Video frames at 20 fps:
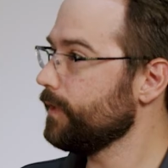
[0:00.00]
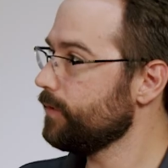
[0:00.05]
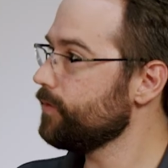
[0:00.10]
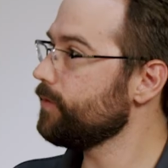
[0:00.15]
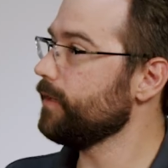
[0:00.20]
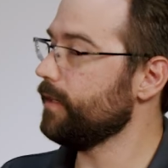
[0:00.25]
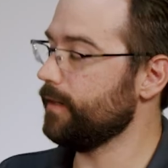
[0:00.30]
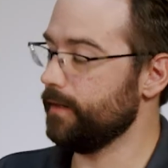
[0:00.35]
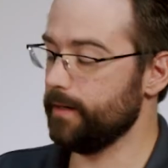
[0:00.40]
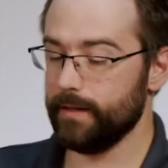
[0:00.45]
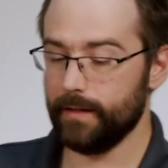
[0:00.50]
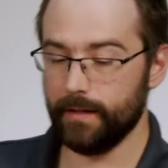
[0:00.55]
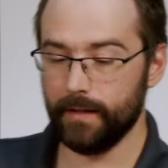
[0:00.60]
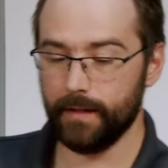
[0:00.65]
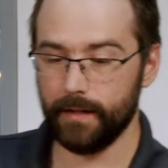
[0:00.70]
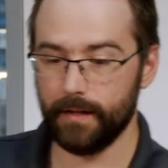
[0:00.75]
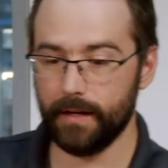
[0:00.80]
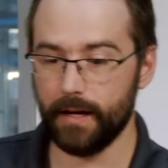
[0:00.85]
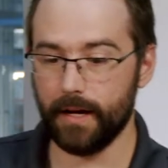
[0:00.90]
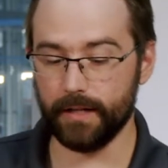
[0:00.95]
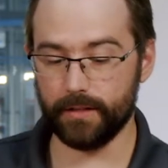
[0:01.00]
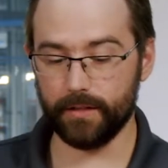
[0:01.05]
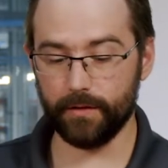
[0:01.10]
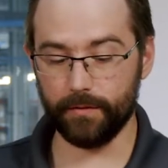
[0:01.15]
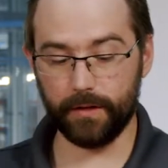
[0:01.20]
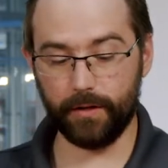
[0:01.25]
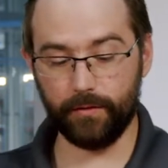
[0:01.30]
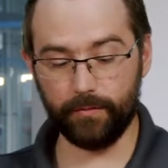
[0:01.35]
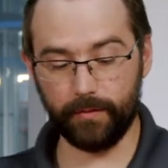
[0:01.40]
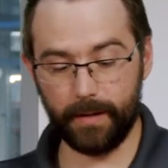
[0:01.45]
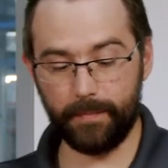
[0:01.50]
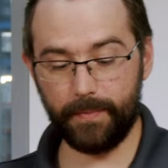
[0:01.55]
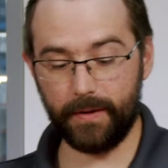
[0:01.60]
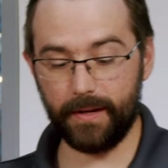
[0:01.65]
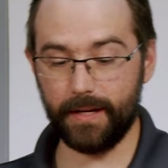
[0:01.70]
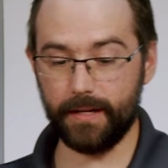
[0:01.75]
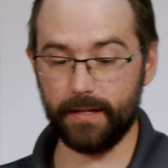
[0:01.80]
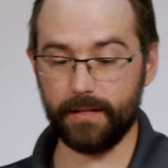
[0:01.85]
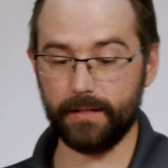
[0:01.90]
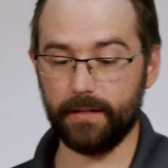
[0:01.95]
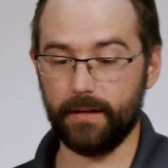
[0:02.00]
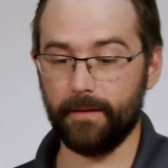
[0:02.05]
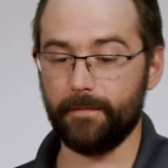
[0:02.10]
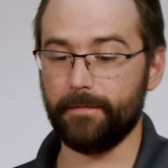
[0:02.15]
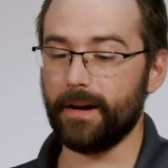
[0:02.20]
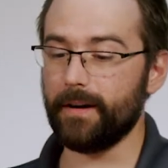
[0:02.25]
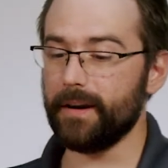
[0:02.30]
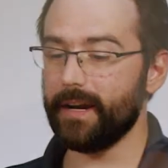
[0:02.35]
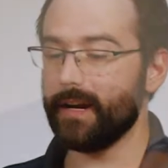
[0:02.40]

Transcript: Sure. So the grip is a very